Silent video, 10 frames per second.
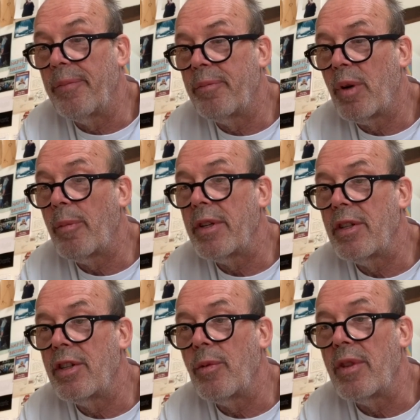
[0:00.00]
probably to
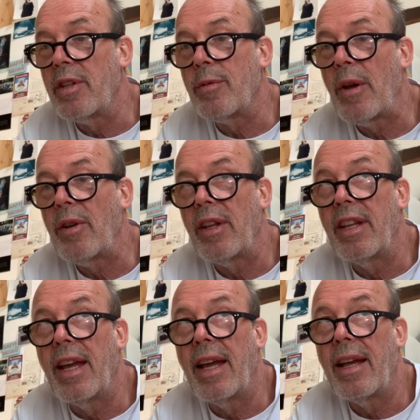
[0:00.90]
do with the smoke in
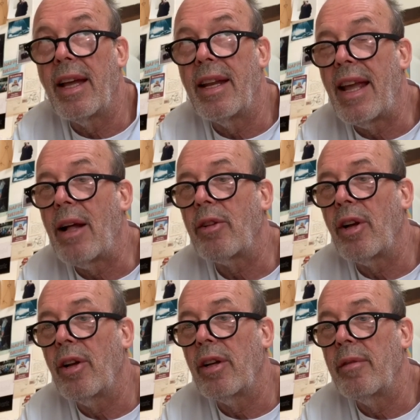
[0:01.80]
the air and the
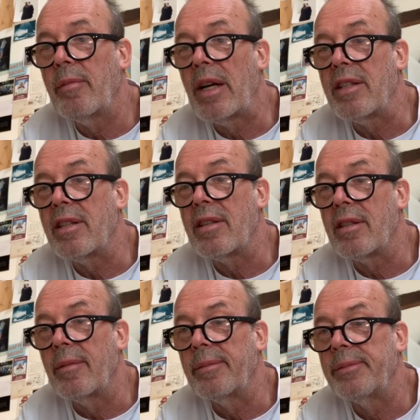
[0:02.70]
alcohol in my
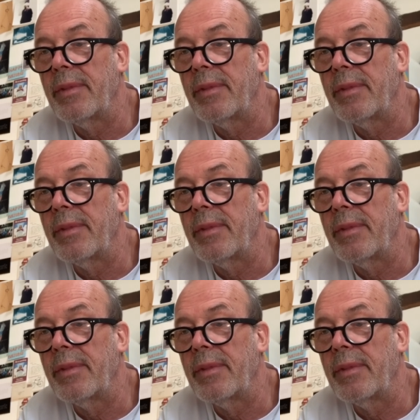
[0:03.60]
system,